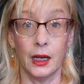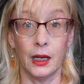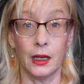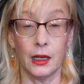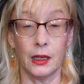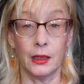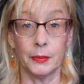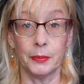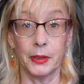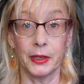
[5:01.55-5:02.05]

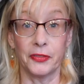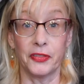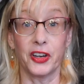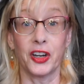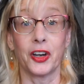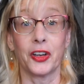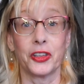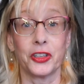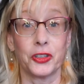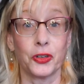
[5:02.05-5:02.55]
Uh, but if
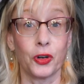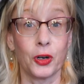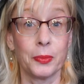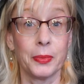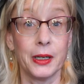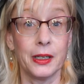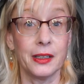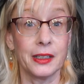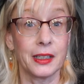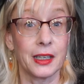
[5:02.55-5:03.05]
you hear the
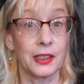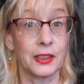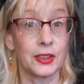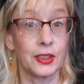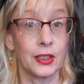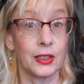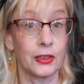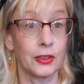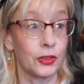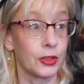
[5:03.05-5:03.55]
doorbell, I guess
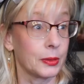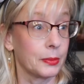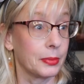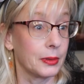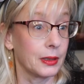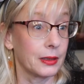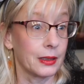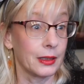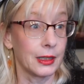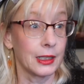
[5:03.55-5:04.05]
they are going to
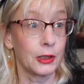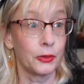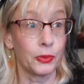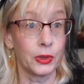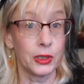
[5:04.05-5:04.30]
be, the little